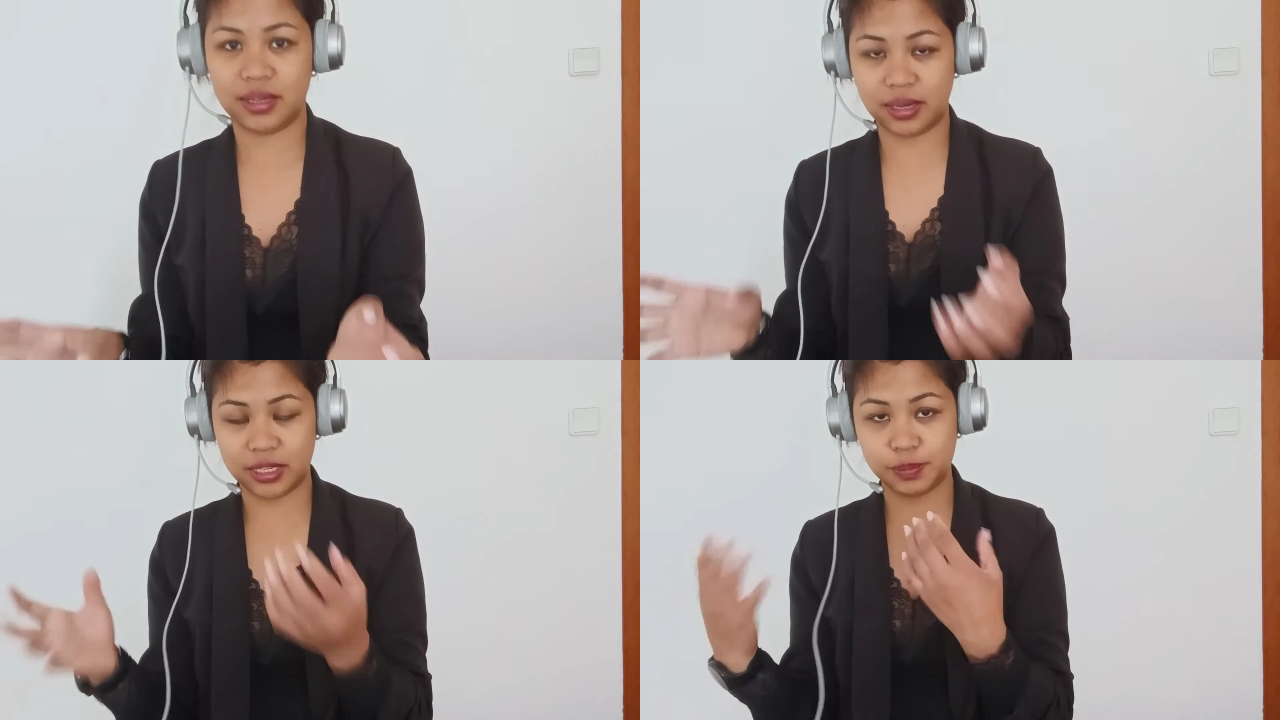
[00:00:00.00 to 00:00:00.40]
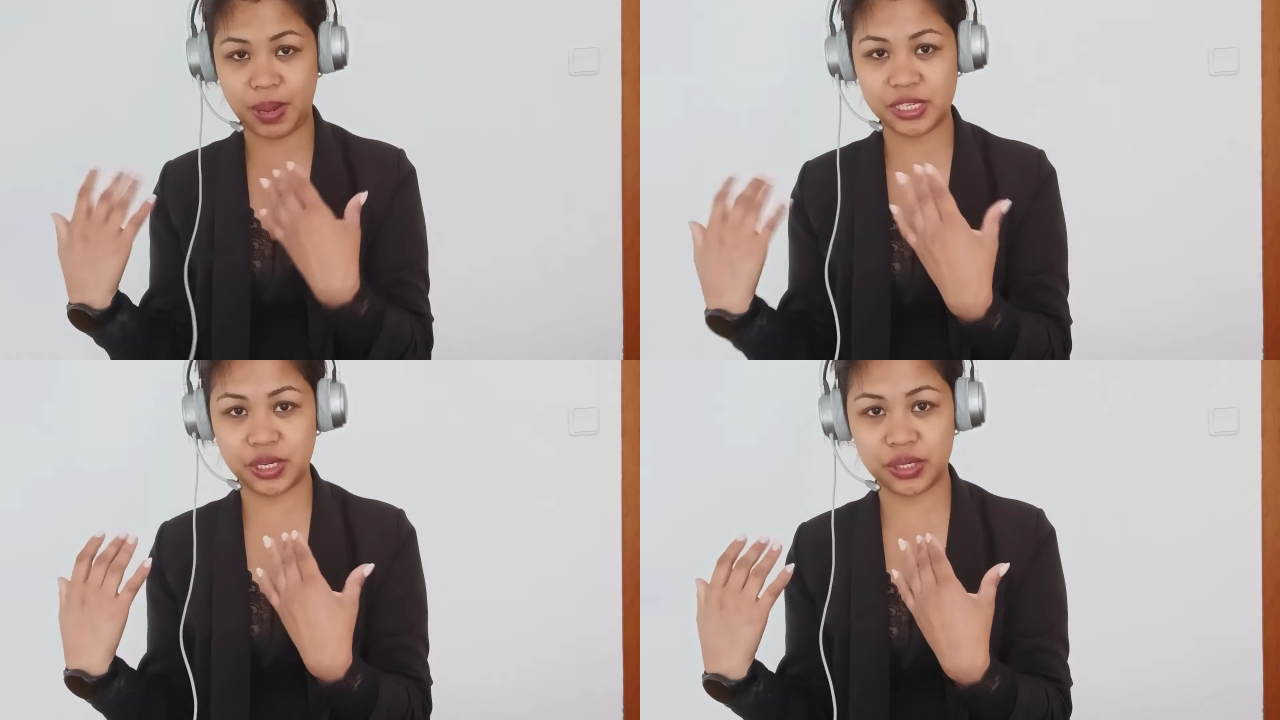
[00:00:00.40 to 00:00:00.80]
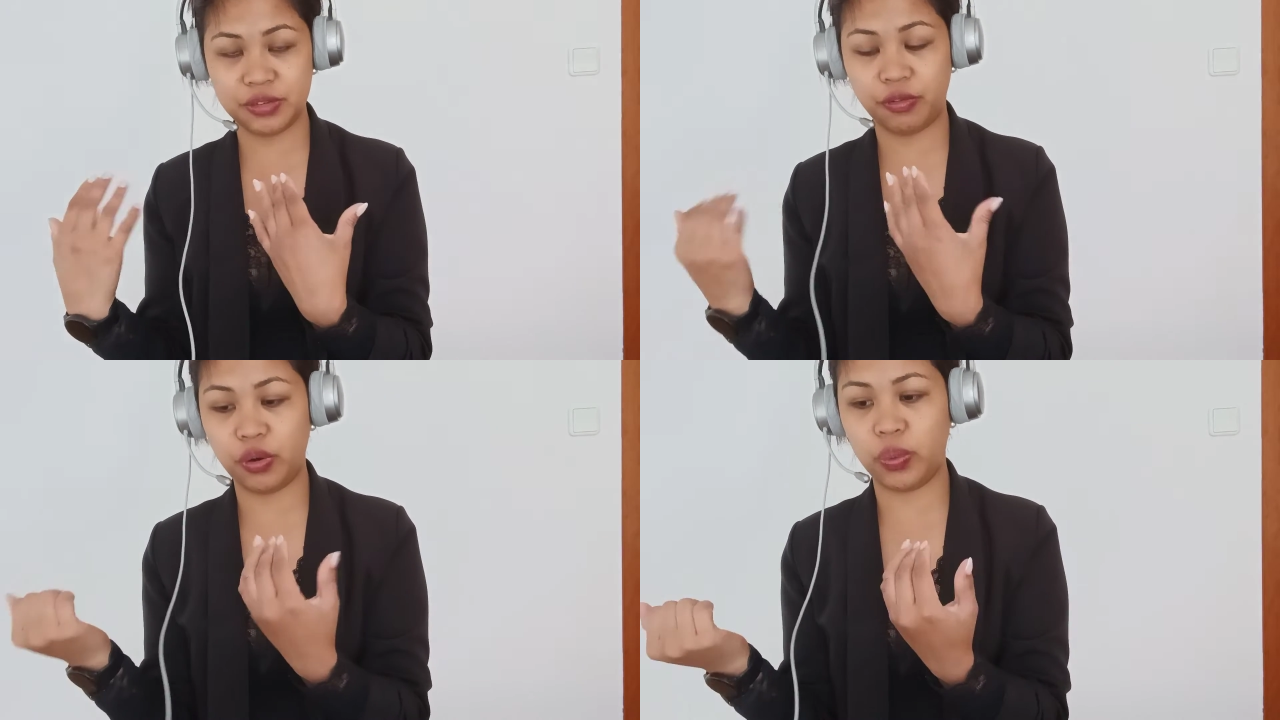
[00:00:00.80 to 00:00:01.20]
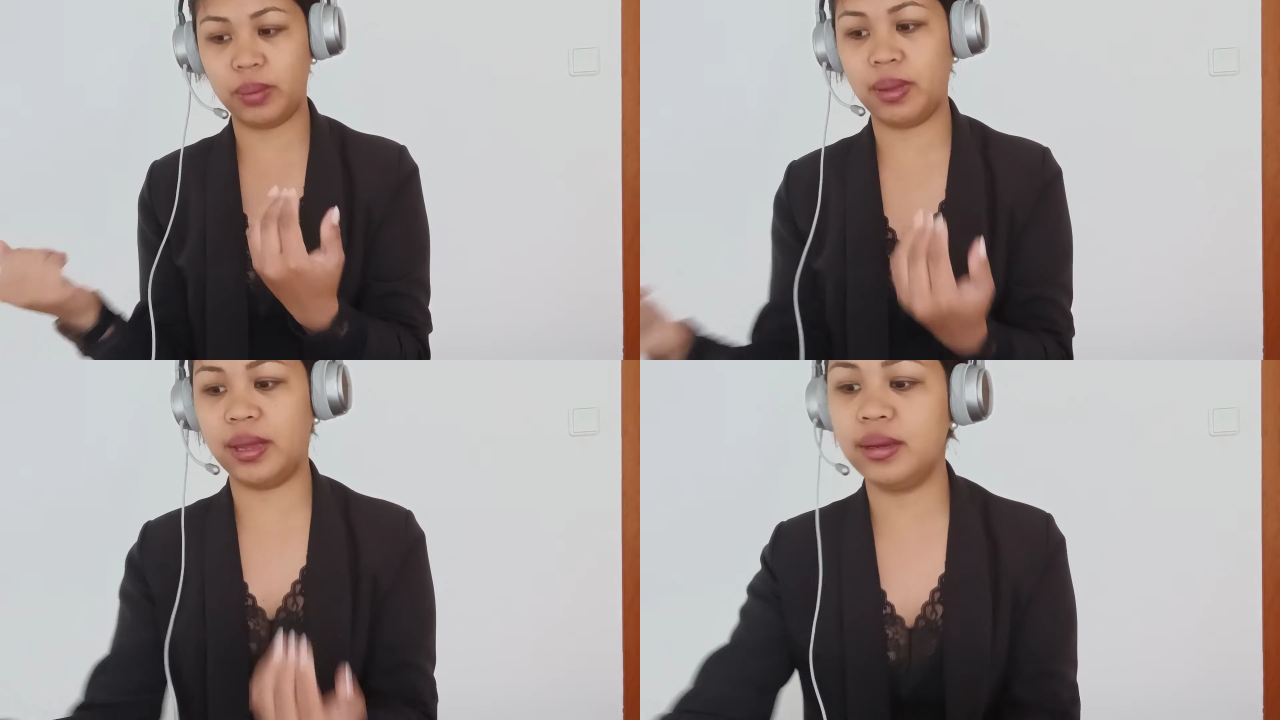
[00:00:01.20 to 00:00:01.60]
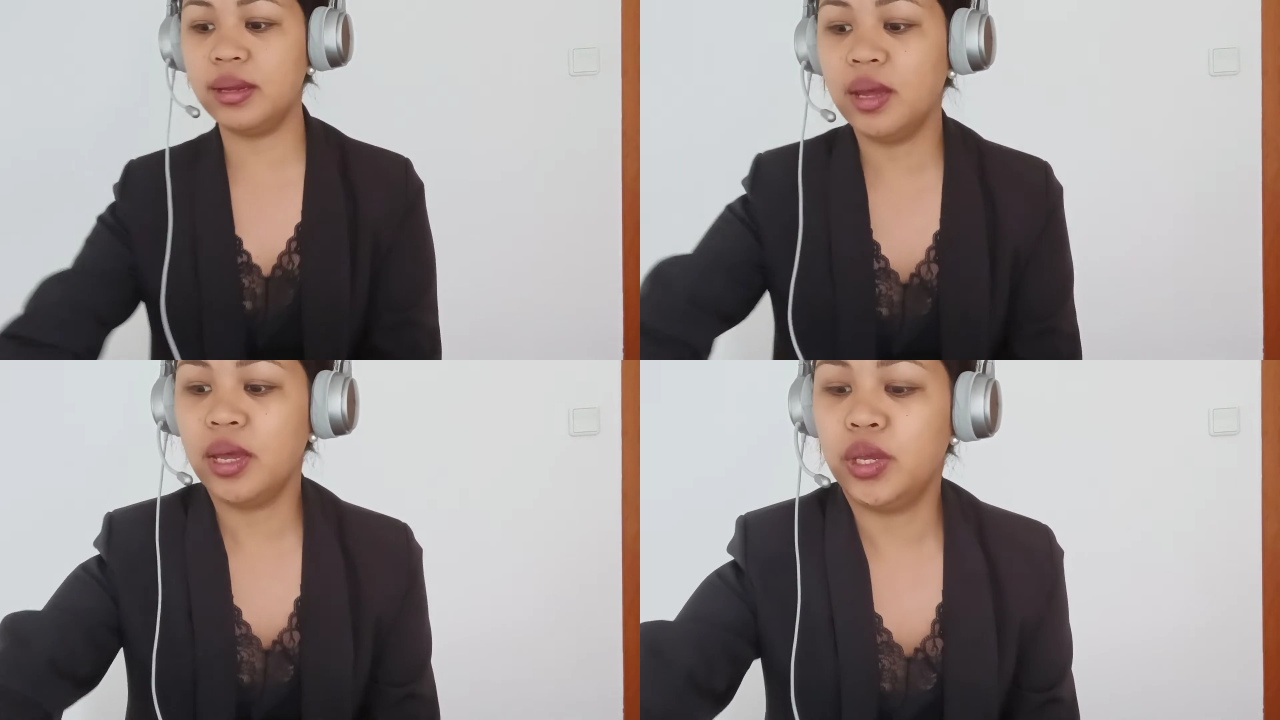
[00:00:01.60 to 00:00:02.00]
uh, especially for women,
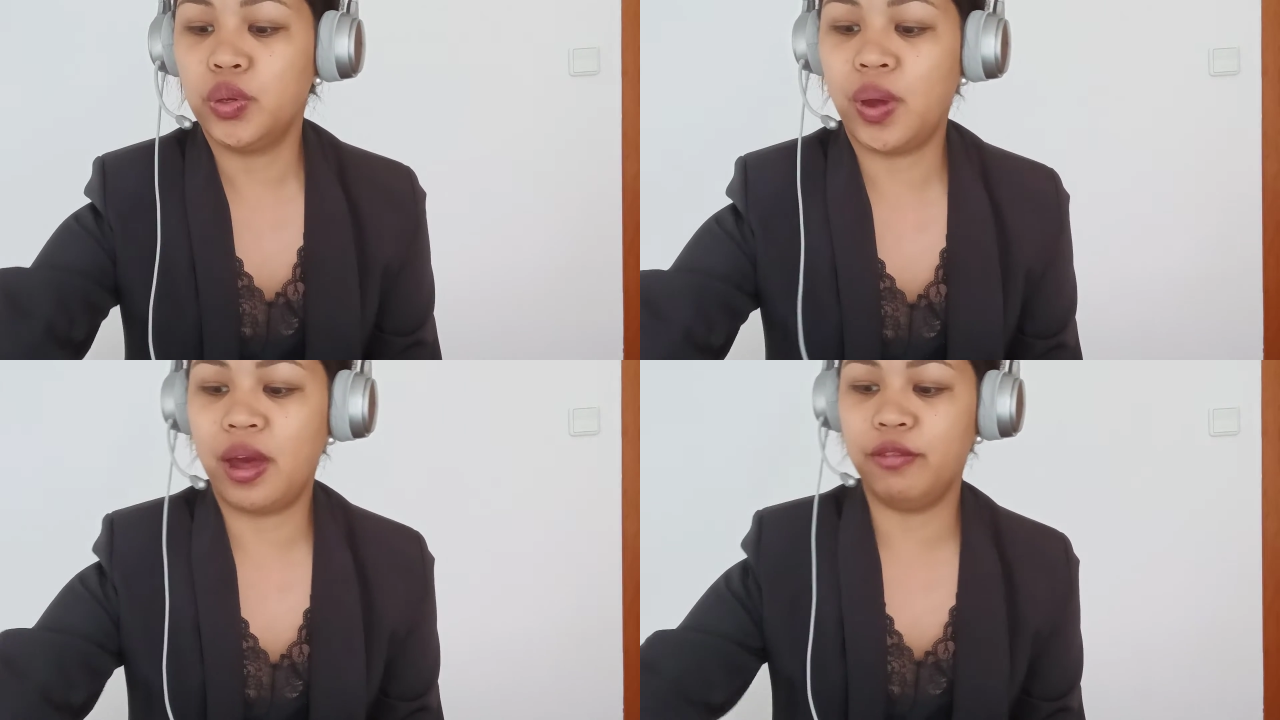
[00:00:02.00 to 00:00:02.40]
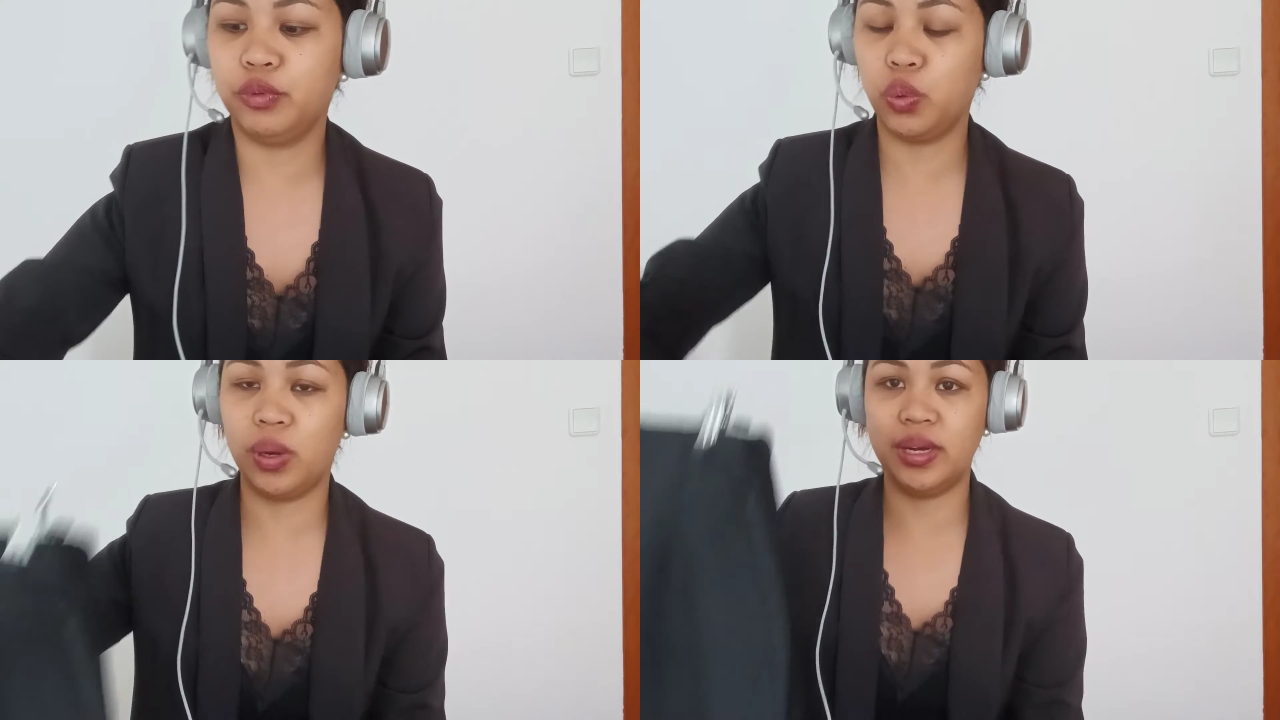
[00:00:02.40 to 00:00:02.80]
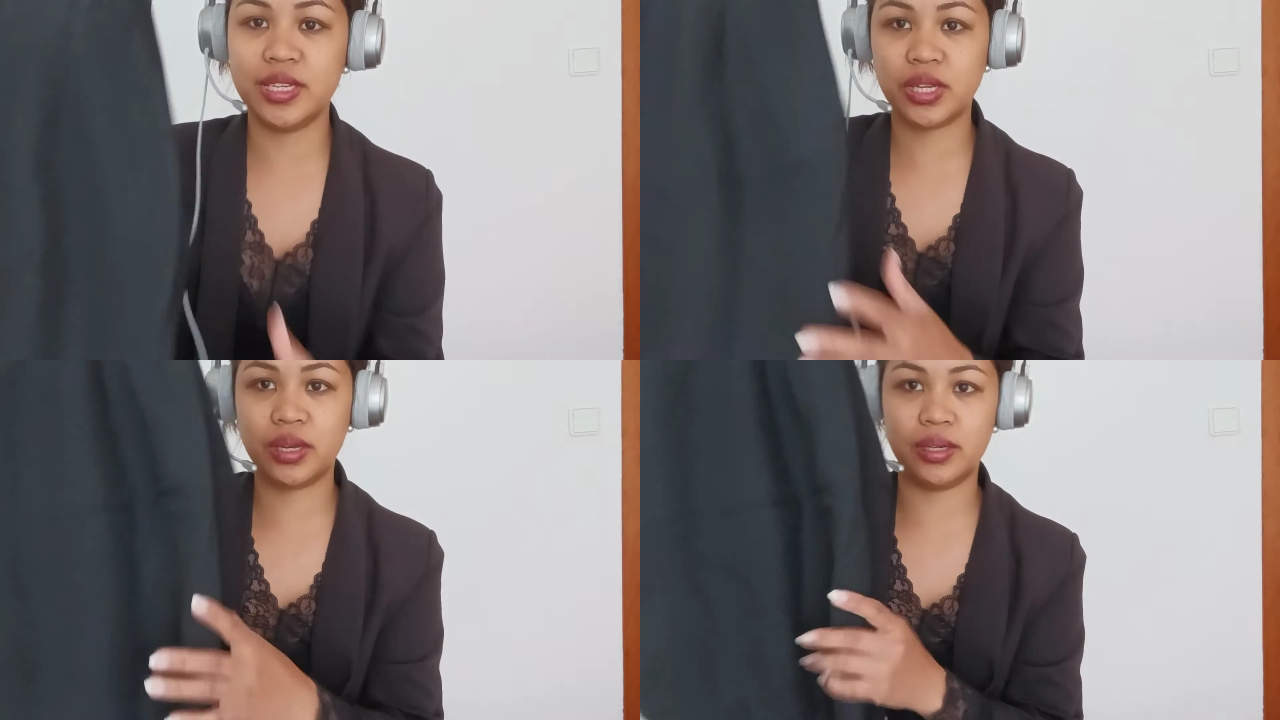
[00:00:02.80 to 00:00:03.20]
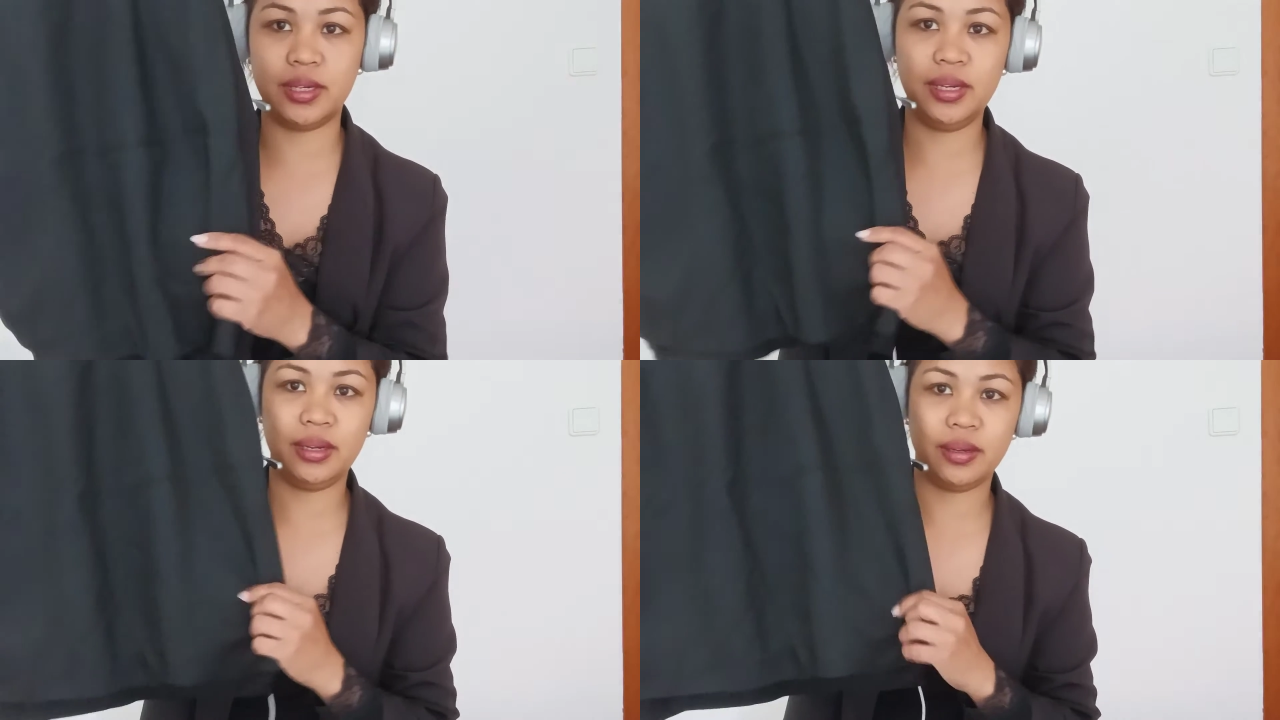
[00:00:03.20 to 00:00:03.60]
you have to wear a skirt,